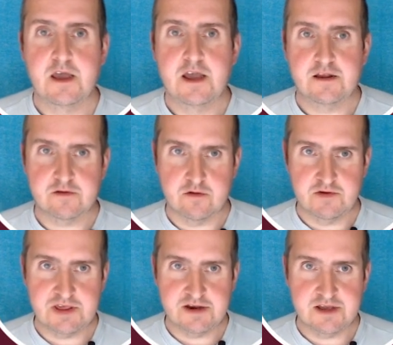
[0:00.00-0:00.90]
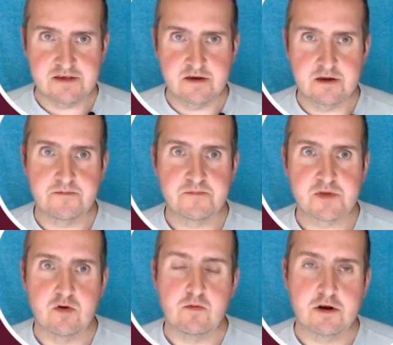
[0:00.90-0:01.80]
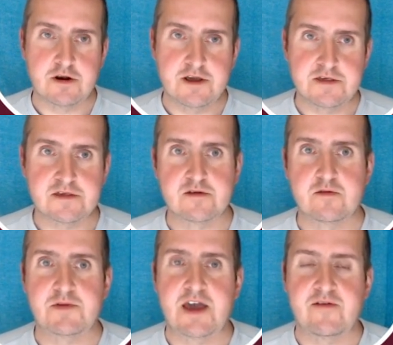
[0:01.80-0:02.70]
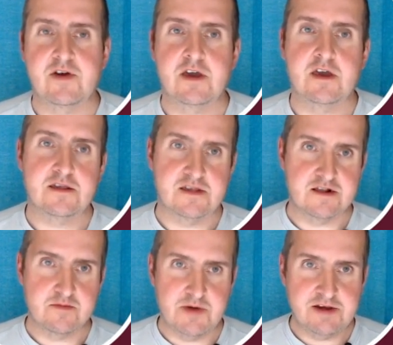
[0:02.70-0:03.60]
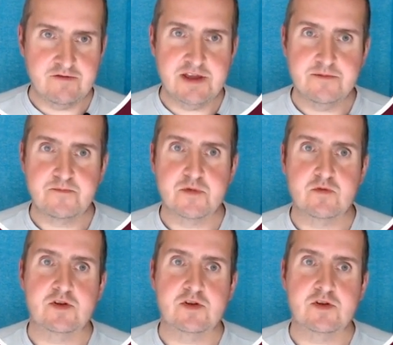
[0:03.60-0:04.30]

It's all written as a Go monolith. So we have a single binary, which